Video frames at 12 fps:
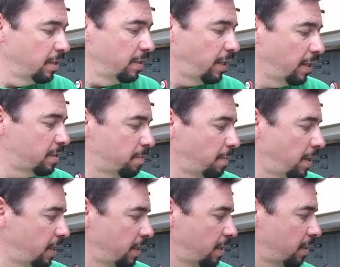that's
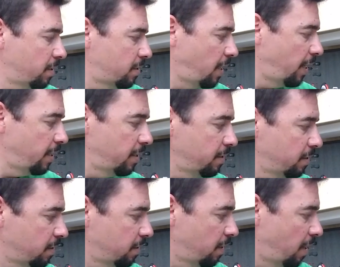my sliding
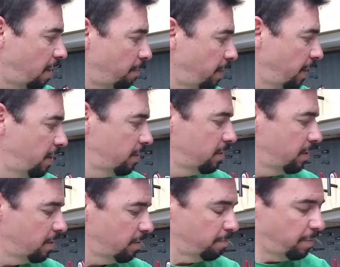compound
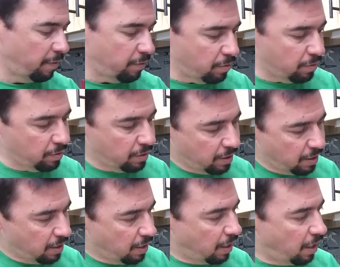bevel
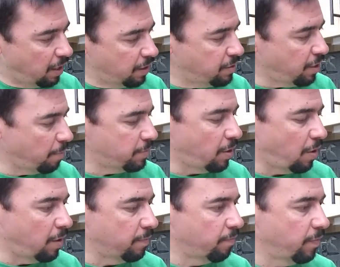chop
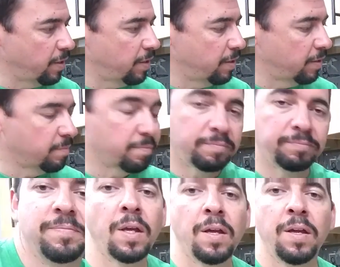saw.
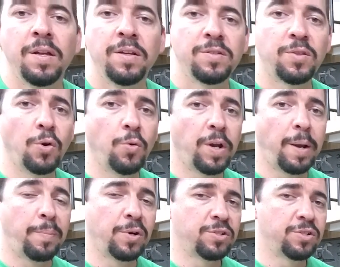So would I
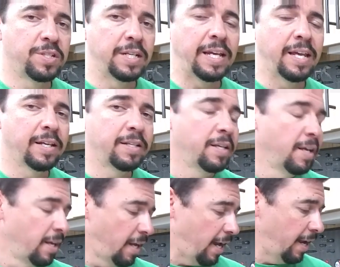purchase it again?
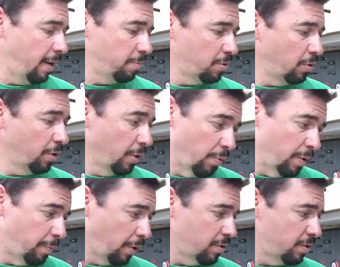I absolutely would
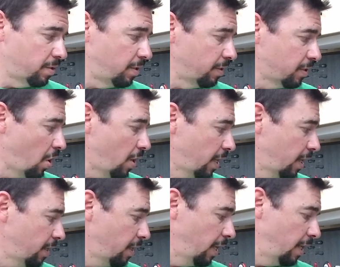purchase this saw
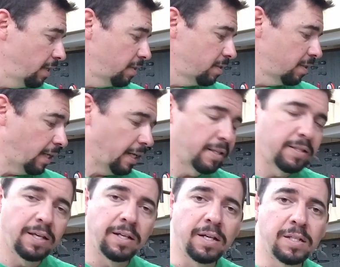again. It is, like I
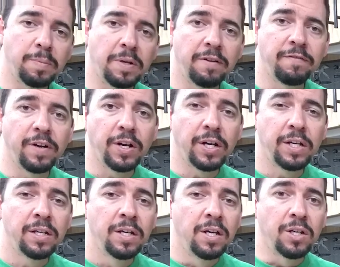said, it's been a very
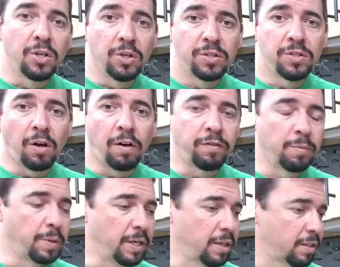good saw for
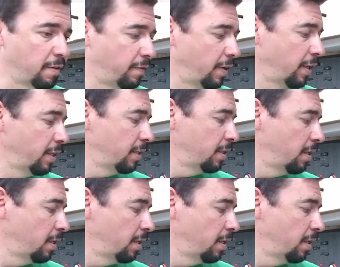me. It's a very